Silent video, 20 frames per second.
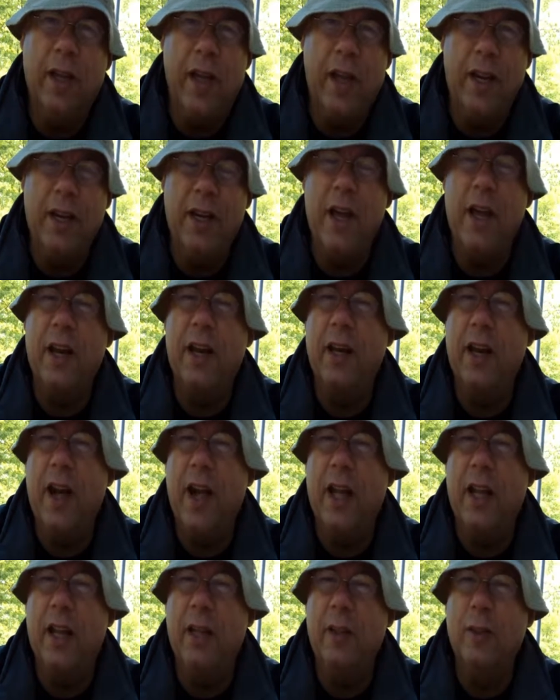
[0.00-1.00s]
landed on an
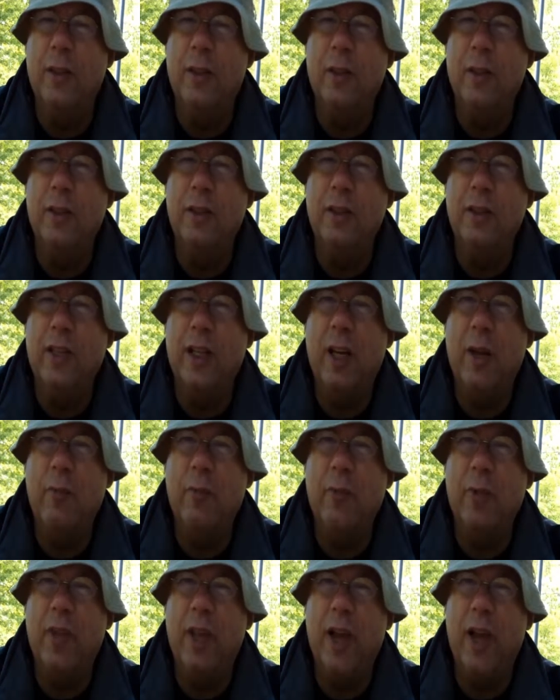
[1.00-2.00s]
island to set up
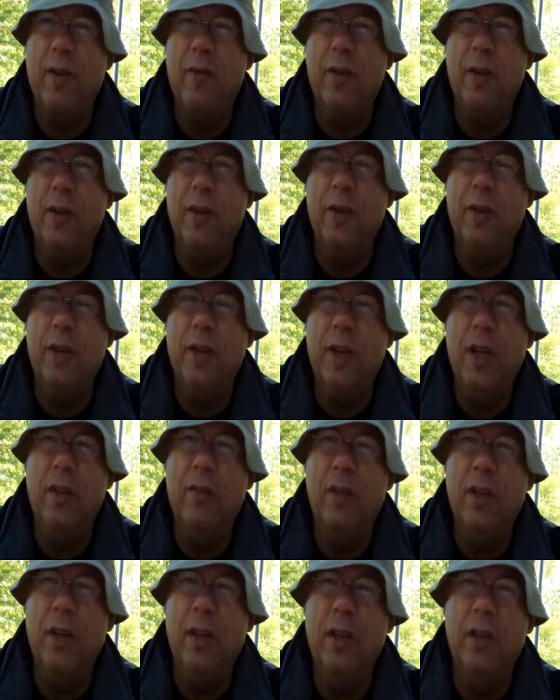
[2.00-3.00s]
for the afternoon and
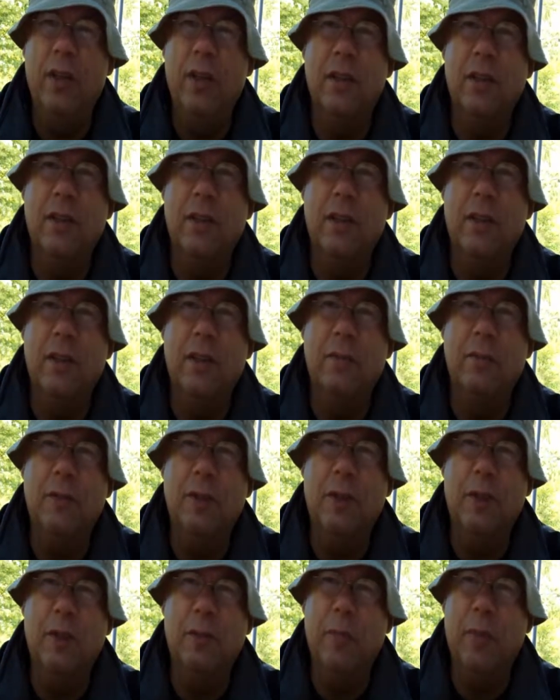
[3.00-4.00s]
evening.
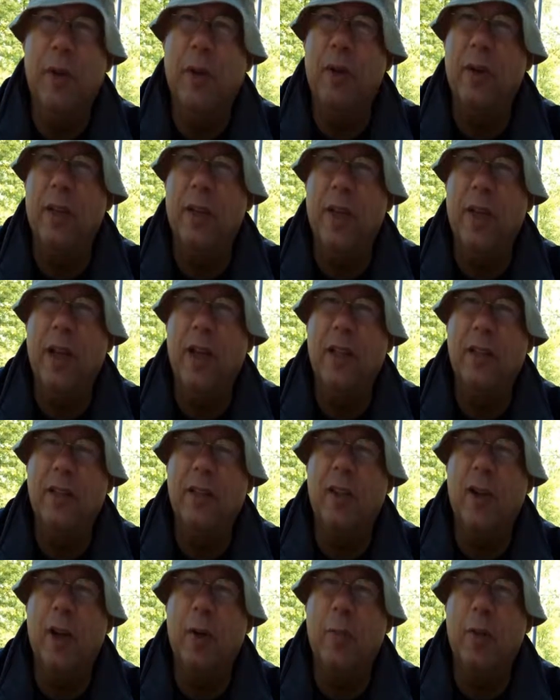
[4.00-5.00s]
Just barely got the
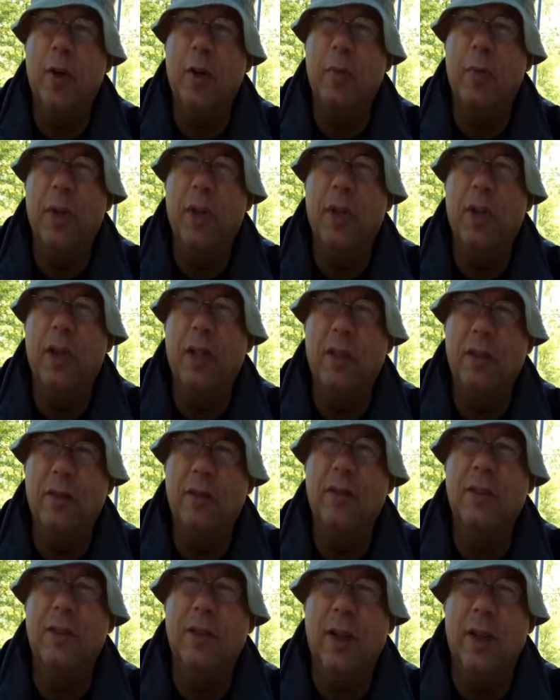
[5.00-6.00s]
tarp up, and it
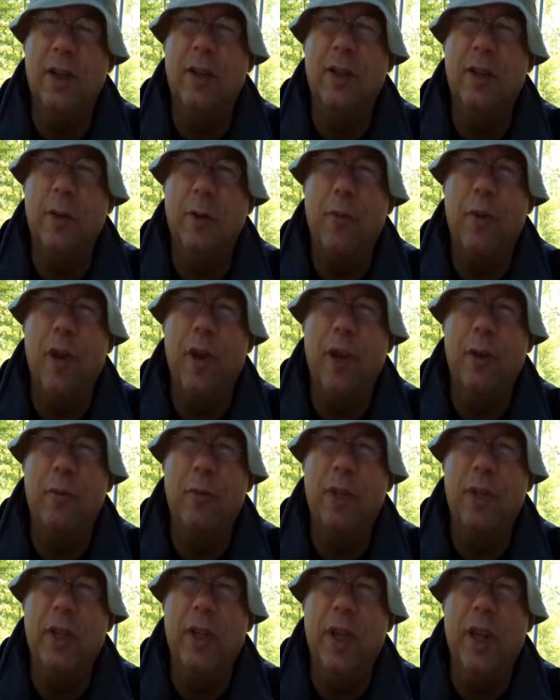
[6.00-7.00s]
started to rain
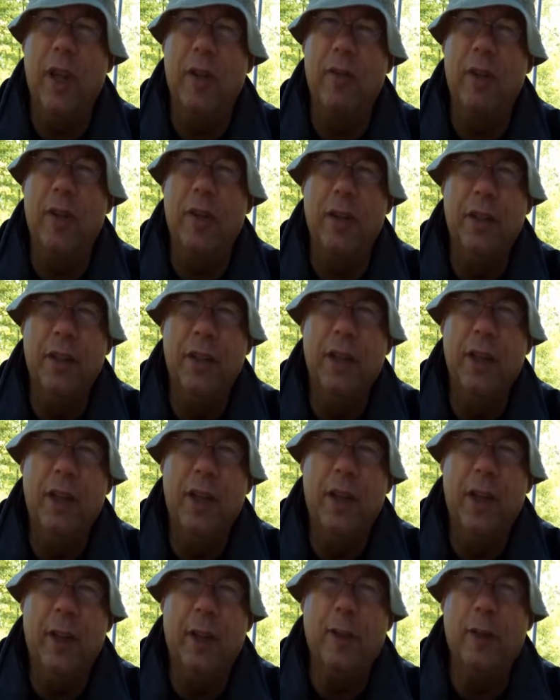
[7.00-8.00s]
really heavy,
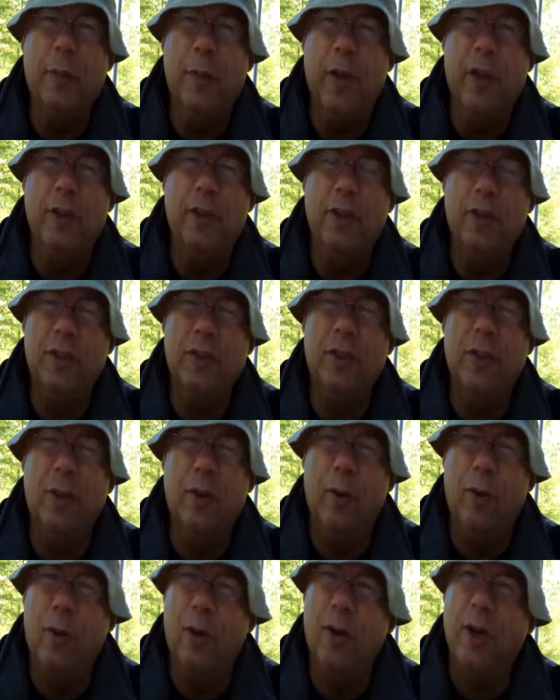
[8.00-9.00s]
and spent just a
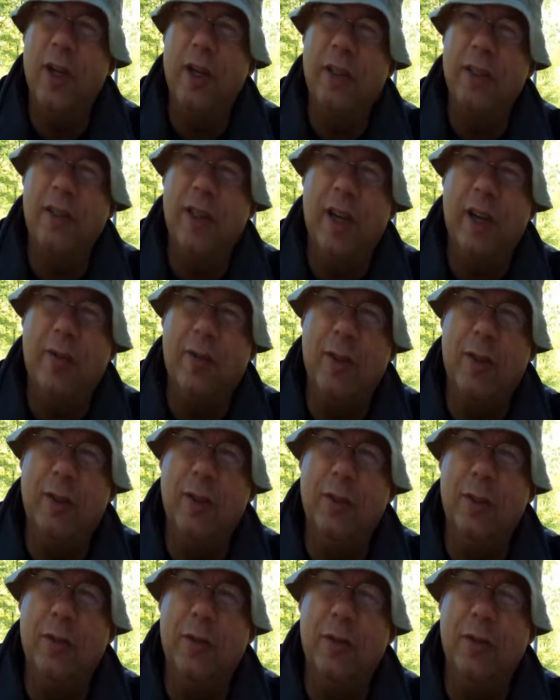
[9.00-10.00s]
glorious
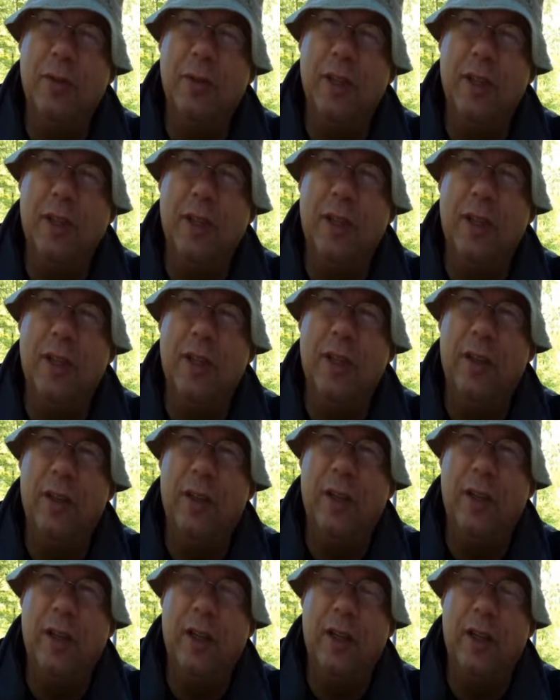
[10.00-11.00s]
afternoon in
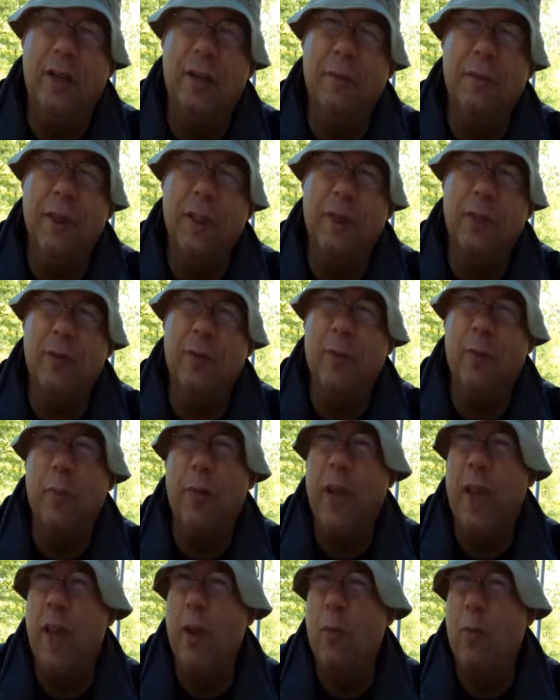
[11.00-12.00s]
under, it's from
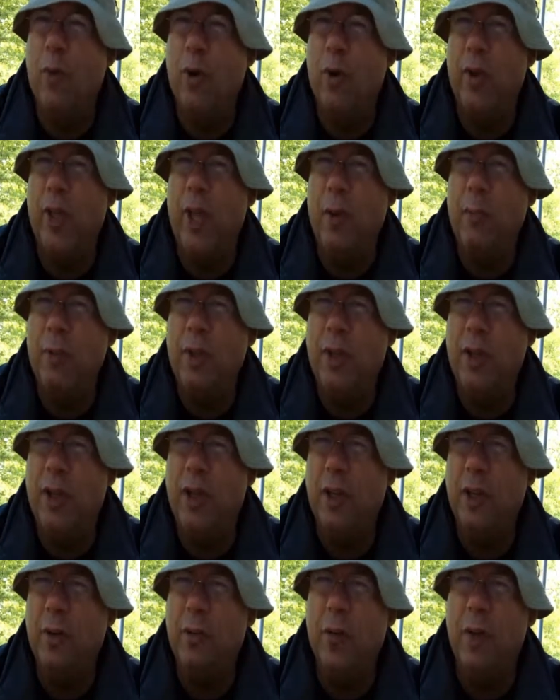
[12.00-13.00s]
Campmore, that
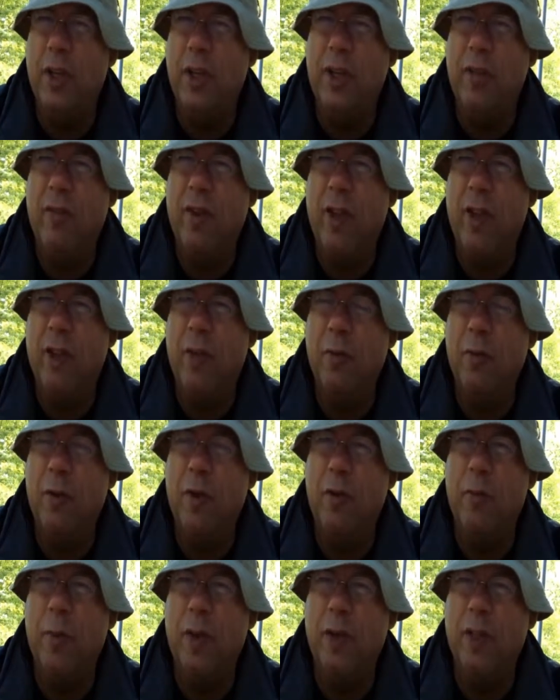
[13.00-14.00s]
particular one. They've got a
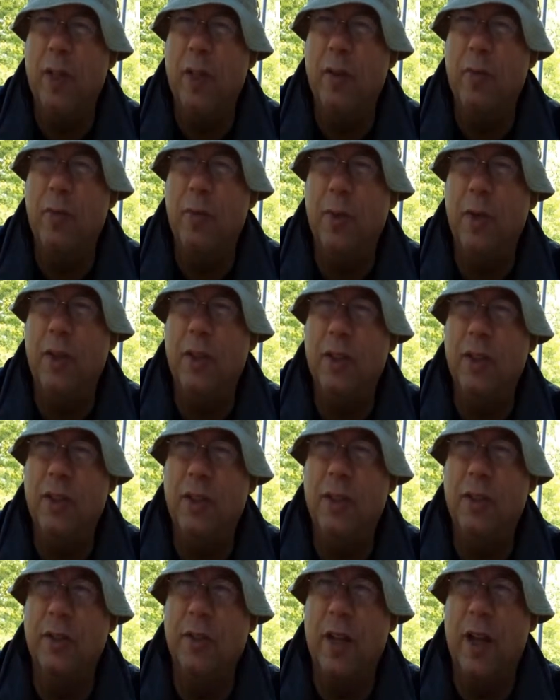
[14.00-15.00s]
12 by 10 foot
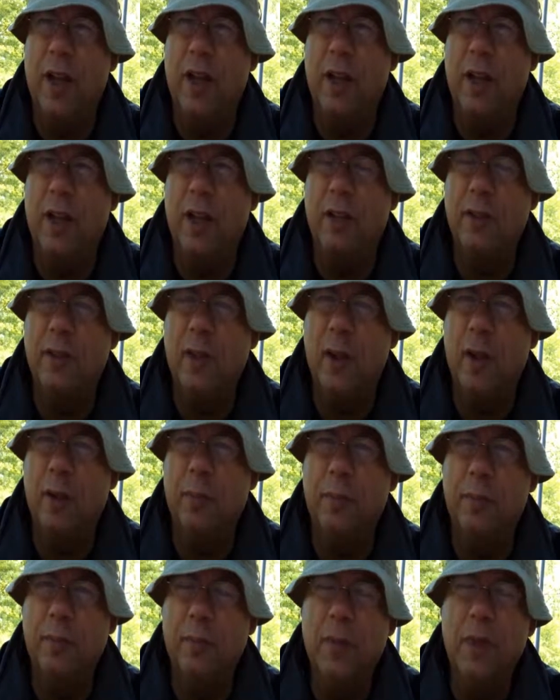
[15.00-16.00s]
steel nylon tarp.